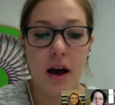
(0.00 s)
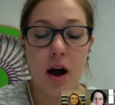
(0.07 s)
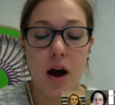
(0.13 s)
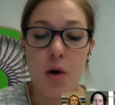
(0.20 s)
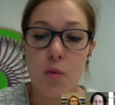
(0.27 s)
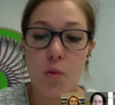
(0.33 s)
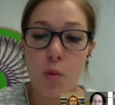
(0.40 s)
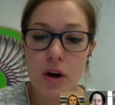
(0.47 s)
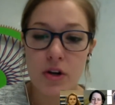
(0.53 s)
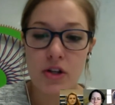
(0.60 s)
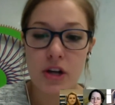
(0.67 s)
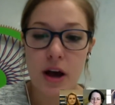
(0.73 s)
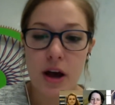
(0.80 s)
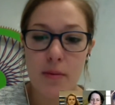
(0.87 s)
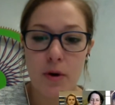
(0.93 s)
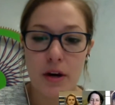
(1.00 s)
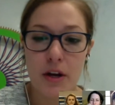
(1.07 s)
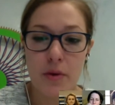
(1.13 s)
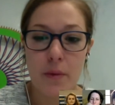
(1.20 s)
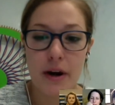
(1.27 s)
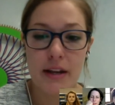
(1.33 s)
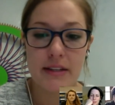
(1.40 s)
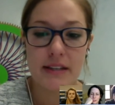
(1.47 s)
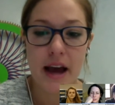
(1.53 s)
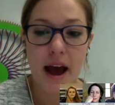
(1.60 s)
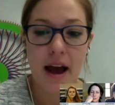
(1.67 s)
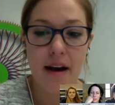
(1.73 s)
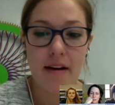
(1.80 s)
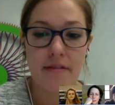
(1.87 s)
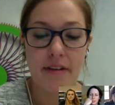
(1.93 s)
a workshop where you wanted to
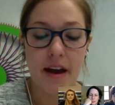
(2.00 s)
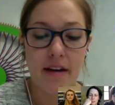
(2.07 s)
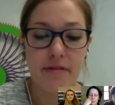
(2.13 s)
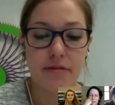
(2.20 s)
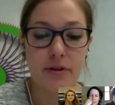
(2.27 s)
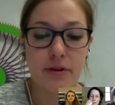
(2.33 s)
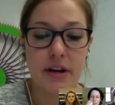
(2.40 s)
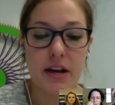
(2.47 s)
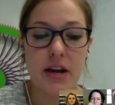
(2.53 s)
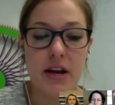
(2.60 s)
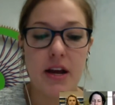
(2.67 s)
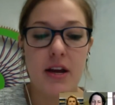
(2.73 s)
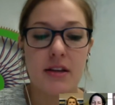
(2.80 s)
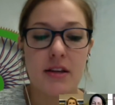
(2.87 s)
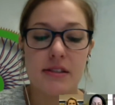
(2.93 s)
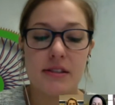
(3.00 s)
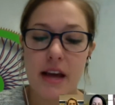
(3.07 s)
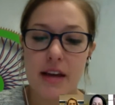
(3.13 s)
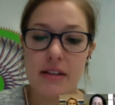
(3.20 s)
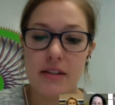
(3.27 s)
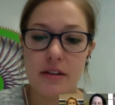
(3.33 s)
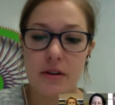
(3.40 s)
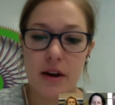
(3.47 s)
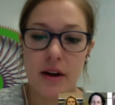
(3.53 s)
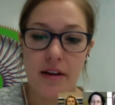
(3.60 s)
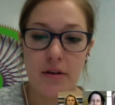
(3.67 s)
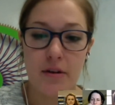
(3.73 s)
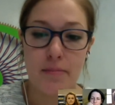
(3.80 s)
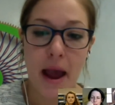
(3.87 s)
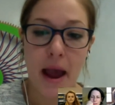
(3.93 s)
have every set or
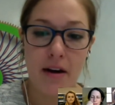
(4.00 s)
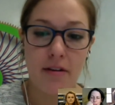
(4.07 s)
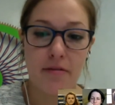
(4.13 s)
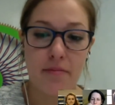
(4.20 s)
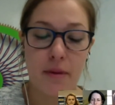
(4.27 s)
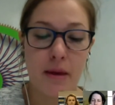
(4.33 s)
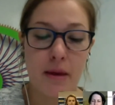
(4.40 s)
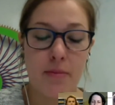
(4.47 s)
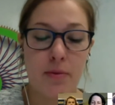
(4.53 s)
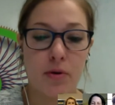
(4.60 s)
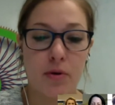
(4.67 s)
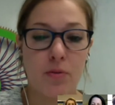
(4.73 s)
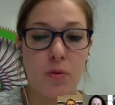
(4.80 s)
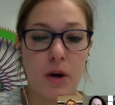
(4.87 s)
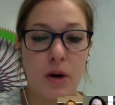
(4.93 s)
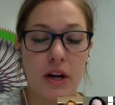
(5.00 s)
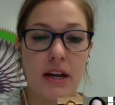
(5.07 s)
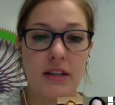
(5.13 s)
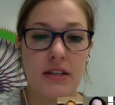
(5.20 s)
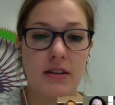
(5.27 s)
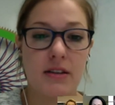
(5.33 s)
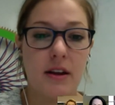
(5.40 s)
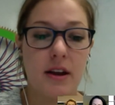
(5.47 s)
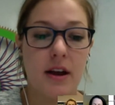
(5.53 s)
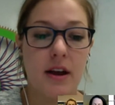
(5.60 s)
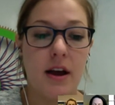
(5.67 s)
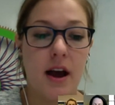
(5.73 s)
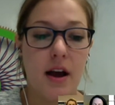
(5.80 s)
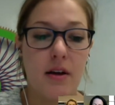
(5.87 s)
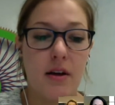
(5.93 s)
every pair of people working
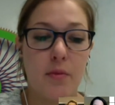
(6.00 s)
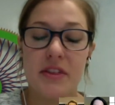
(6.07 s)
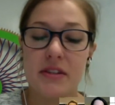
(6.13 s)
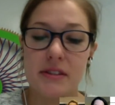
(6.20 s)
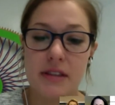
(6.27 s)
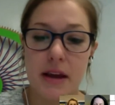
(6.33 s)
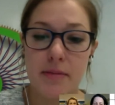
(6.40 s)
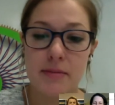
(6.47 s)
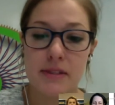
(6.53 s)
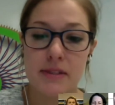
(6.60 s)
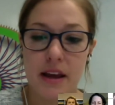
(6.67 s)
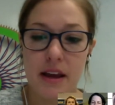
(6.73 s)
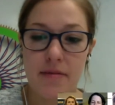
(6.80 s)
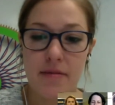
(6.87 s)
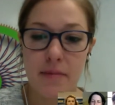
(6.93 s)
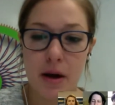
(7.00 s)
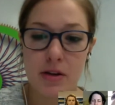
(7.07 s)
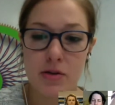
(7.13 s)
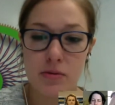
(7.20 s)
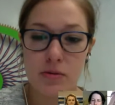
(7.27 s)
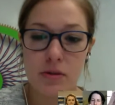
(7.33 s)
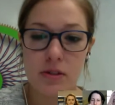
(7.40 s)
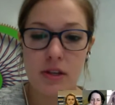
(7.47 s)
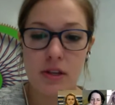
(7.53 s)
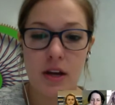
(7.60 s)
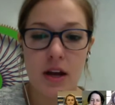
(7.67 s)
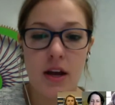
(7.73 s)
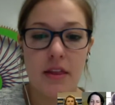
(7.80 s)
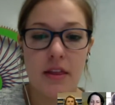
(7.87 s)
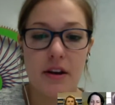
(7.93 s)
with the same set of modules,
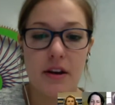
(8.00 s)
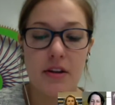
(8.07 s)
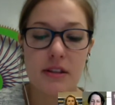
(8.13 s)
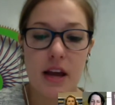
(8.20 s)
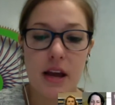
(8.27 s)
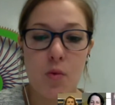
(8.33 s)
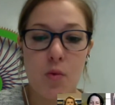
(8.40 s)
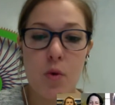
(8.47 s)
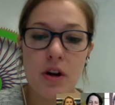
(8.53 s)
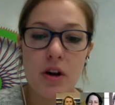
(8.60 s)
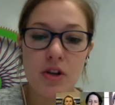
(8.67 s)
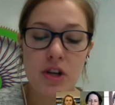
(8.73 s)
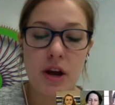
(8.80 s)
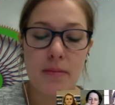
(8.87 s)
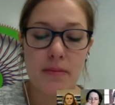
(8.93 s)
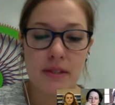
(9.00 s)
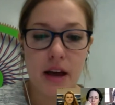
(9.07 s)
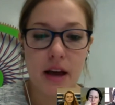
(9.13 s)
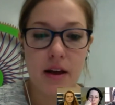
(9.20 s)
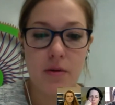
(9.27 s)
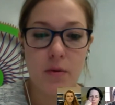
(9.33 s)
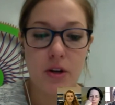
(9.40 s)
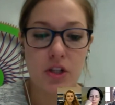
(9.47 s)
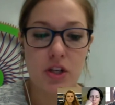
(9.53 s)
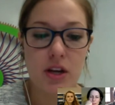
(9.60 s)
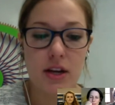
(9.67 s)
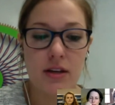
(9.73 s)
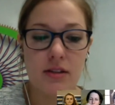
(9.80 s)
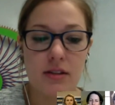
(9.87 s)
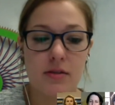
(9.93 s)
there's a workshop set which
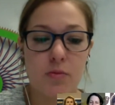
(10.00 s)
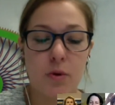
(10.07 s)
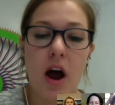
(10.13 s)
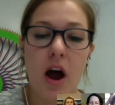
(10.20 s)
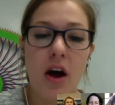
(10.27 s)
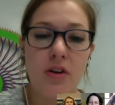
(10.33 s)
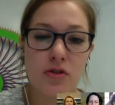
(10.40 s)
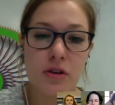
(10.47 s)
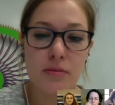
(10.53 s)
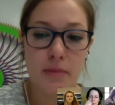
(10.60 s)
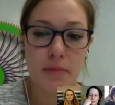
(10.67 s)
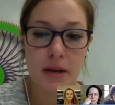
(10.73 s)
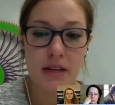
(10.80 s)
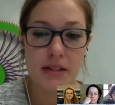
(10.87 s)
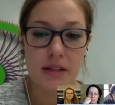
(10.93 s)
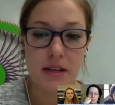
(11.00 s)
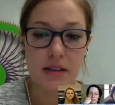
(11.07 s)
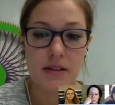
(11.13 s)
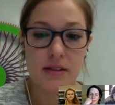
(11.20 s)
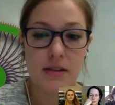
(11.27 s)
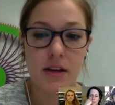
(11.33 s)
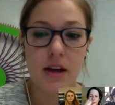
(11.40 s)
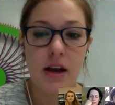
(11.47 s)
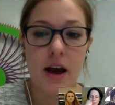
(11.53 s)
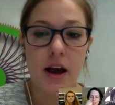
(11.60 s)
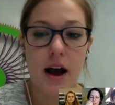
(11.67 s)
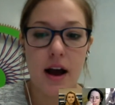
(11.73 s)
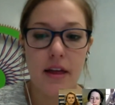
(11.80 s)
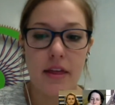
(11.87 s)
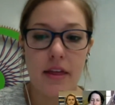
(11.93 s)
is 100 pieces
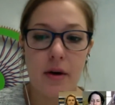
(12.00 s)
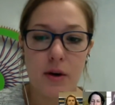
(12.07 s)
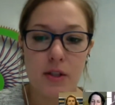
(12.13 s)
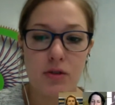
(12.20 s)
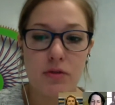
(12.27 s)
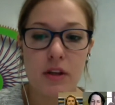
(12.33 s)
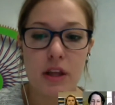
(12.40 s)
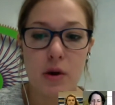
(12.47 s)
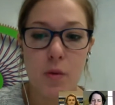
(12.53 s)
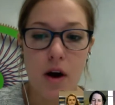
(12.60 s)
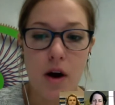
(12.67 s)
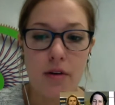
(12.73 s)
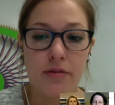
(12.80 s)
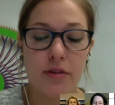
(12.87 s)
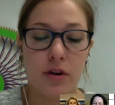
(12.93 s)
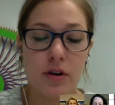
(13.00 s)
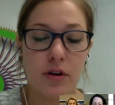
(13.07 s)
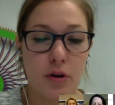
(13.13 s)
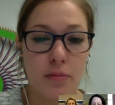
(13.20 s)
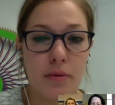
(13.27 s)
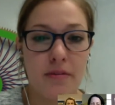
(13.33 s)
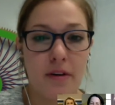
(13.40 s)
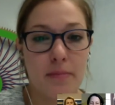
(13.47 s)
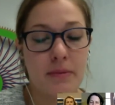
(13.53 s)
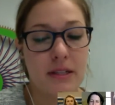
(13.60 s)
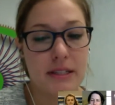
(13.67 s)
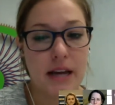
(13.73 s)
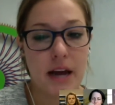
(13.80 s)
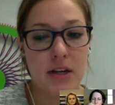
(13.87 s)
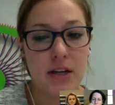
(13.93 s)
that works really well for a group of up to
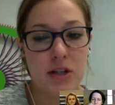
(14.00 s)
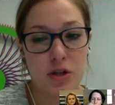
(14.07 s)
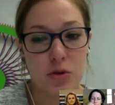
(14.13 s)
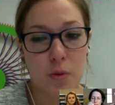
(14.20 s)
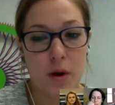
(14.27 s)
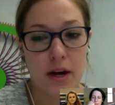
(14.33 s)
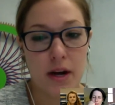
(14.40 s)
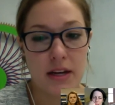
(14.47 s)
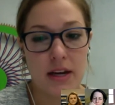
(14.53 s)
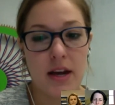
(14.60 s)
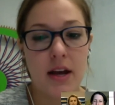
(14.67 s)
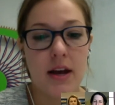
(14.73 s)
10 to 20,